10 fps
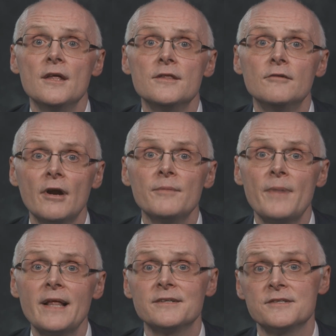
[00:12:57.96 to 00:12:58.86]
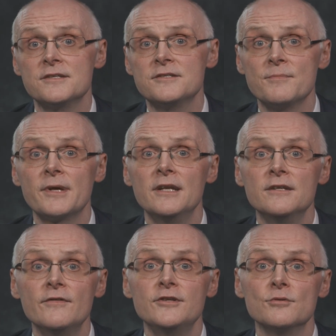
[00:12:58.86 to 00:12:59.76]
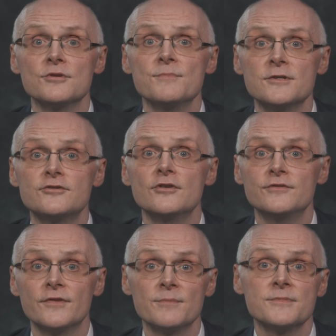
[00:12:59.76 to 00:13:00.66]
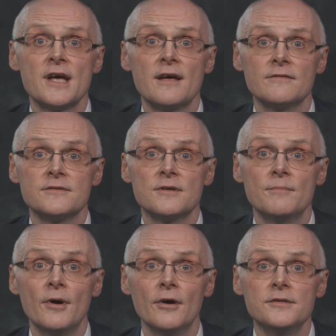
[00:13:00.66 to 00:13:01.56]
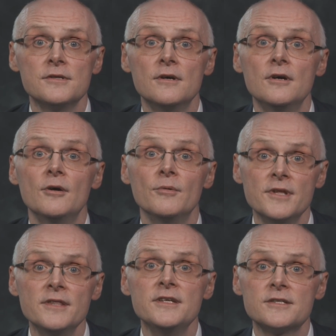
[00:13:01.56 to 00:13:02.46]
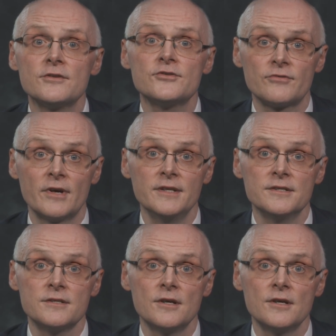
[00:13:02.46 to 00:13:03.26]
The right balance is something individuals must judge for themselves, but within these constraints,